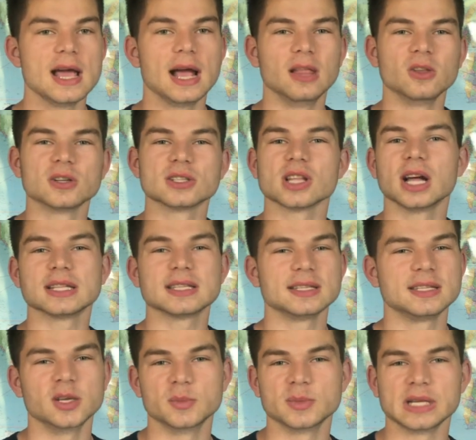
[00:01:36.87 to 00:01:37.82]
and there's lots
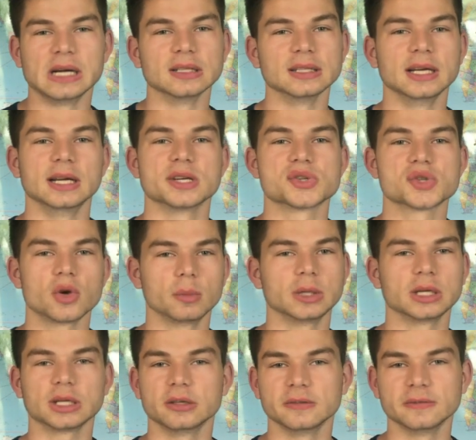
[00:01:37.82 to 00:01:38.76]
of tips out there, so I'm
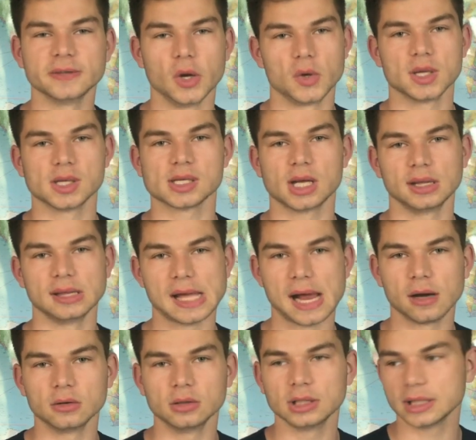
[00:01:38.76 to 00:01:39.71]
not going to focus on
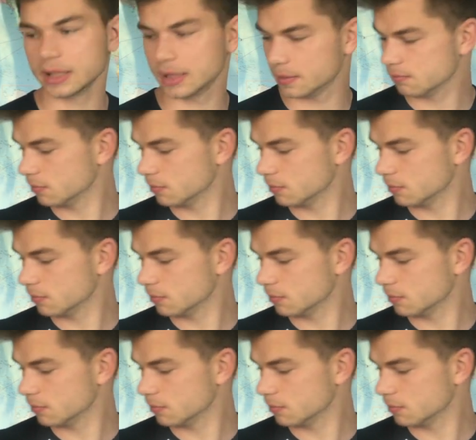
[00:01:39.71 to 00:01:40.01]
that really.